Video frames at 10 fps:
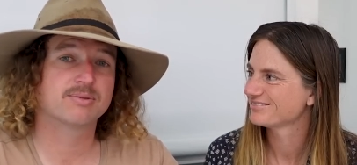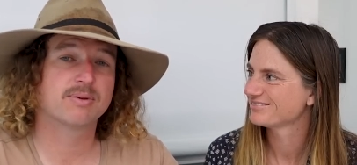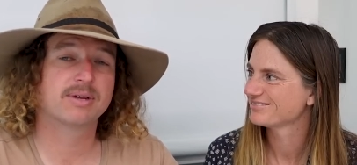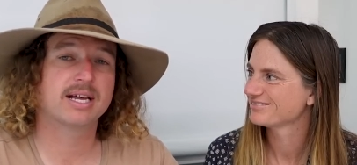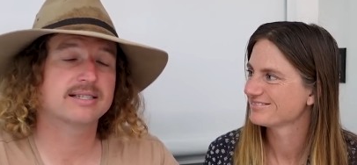Speaker 1: as
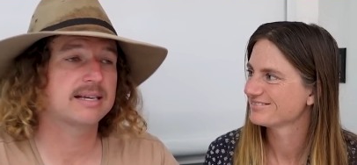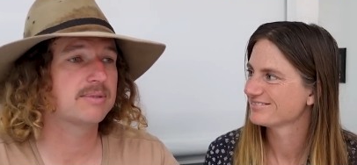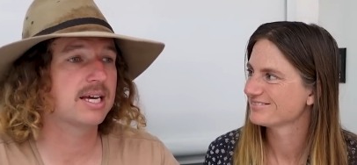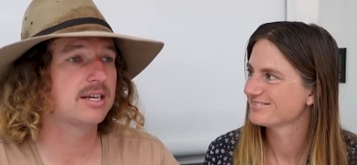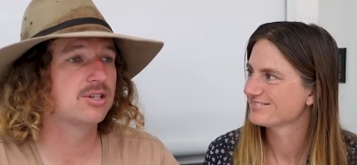when we last
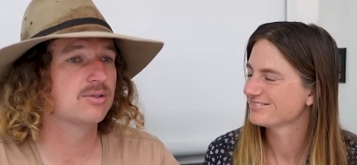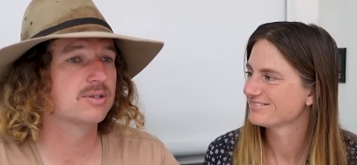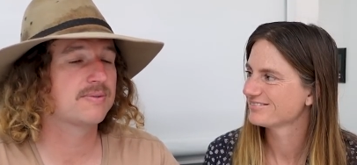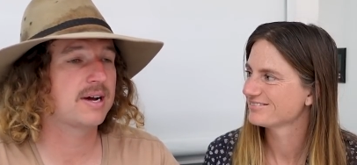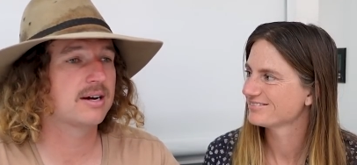updated you
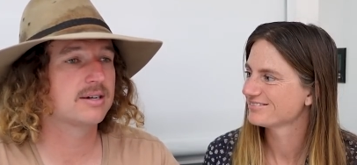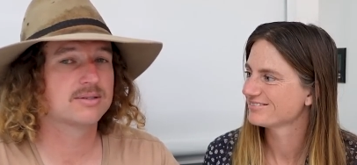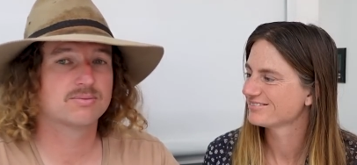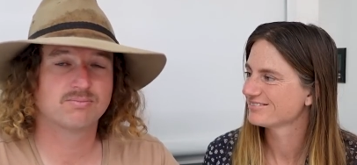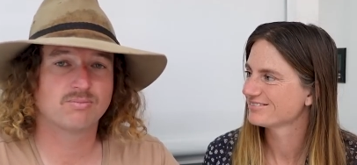as far
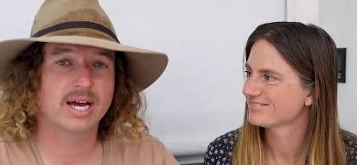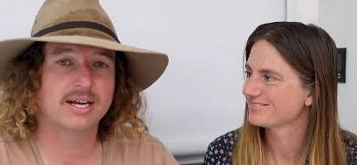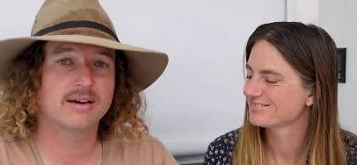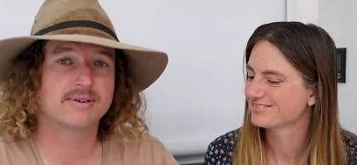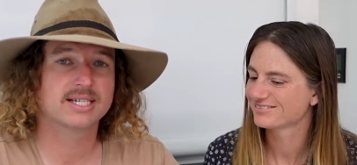as we're
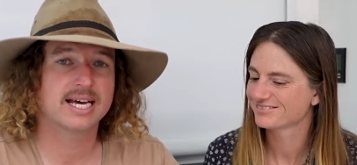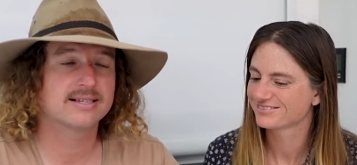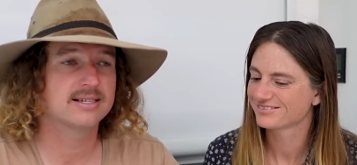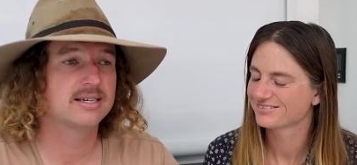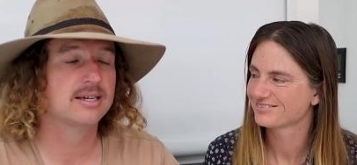heading over to
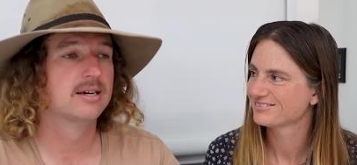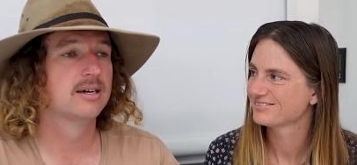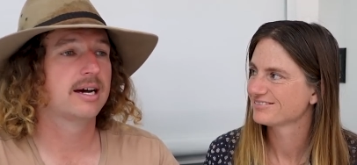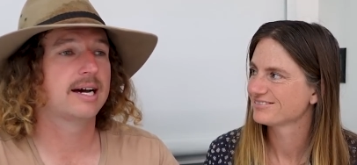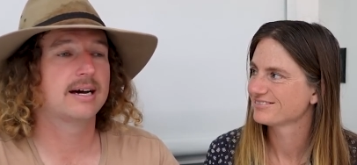Tassie
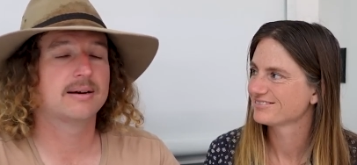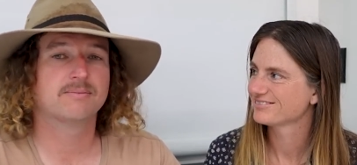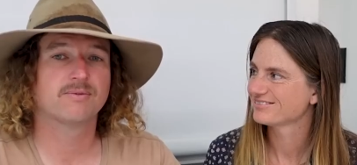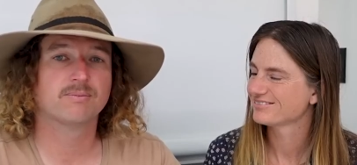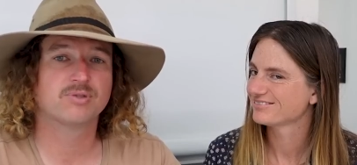uh,
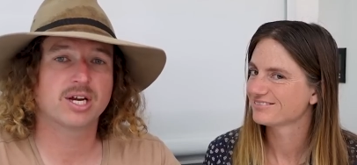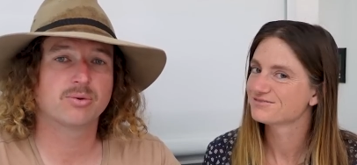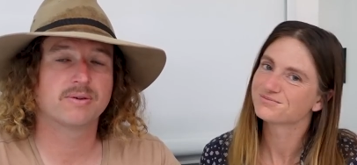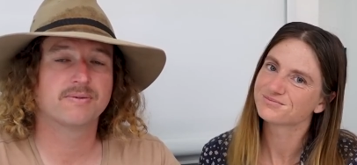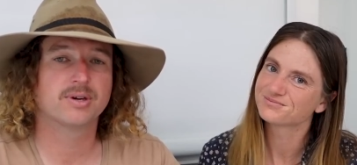from
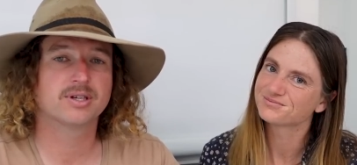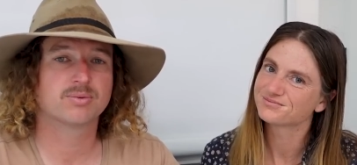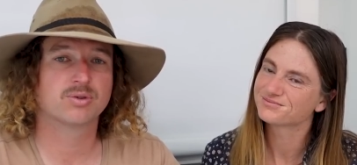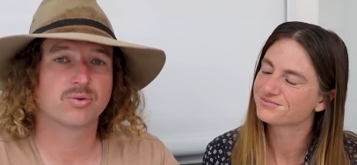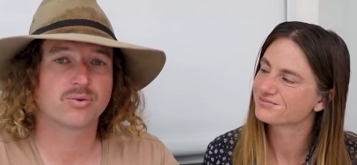January 1st.
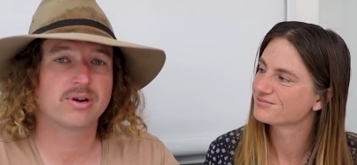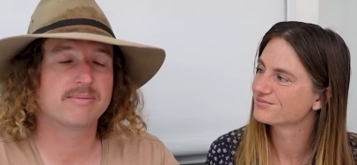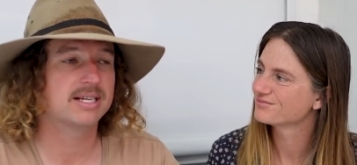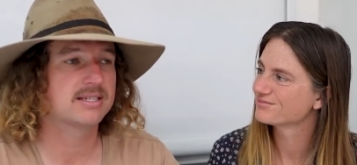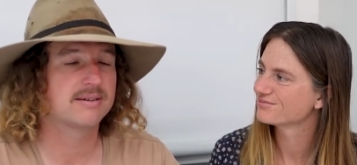We're doing three
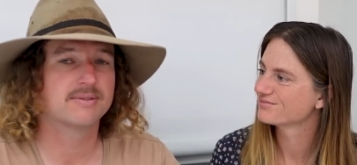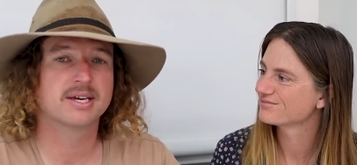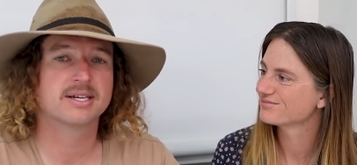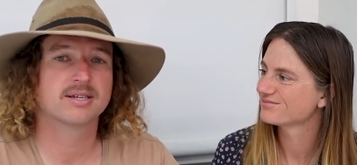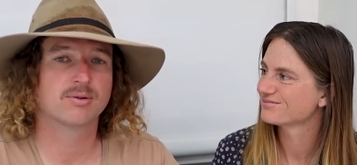months over
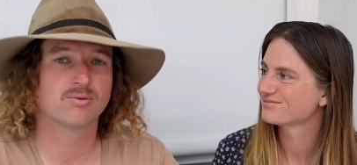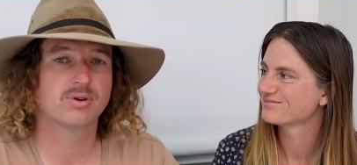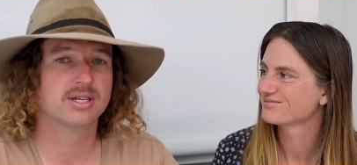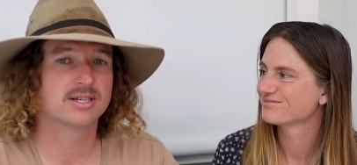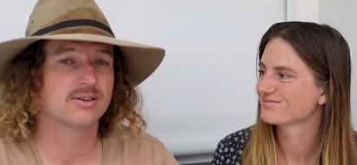there, so we're
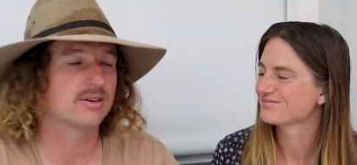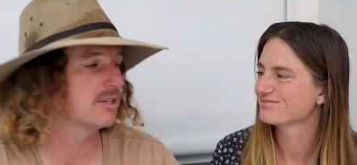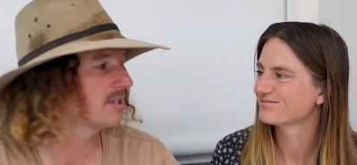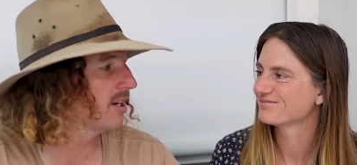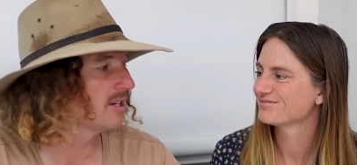really excited
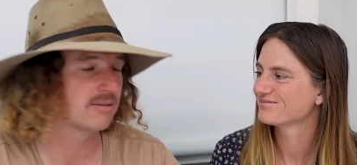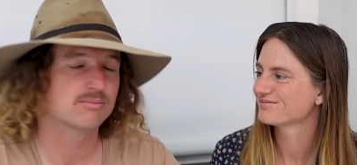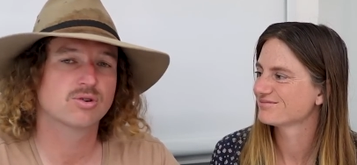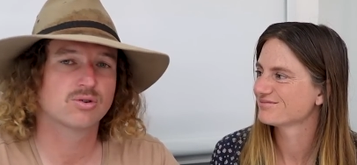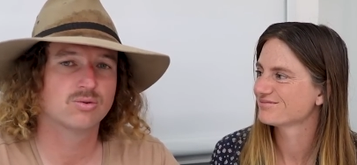to show you
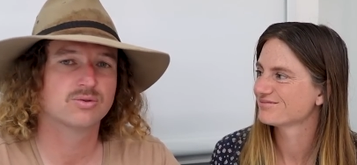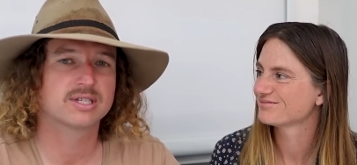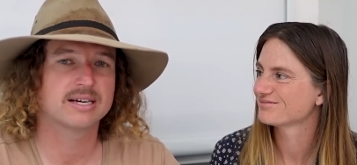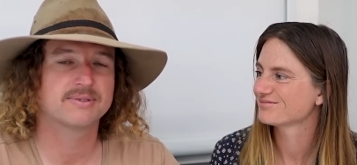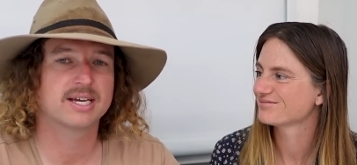some cool
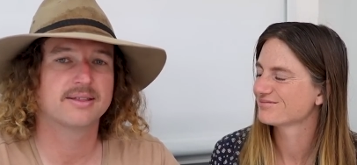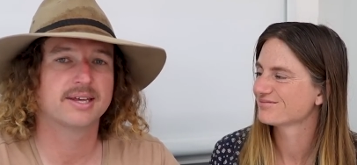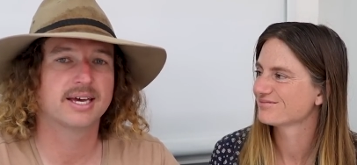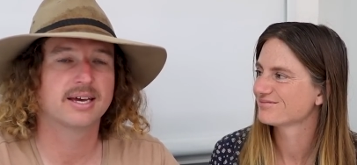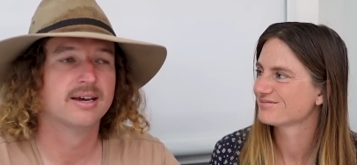stuff down
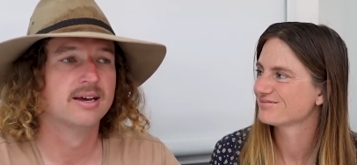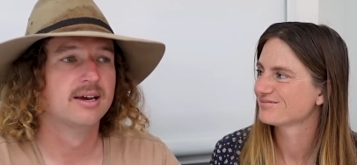there.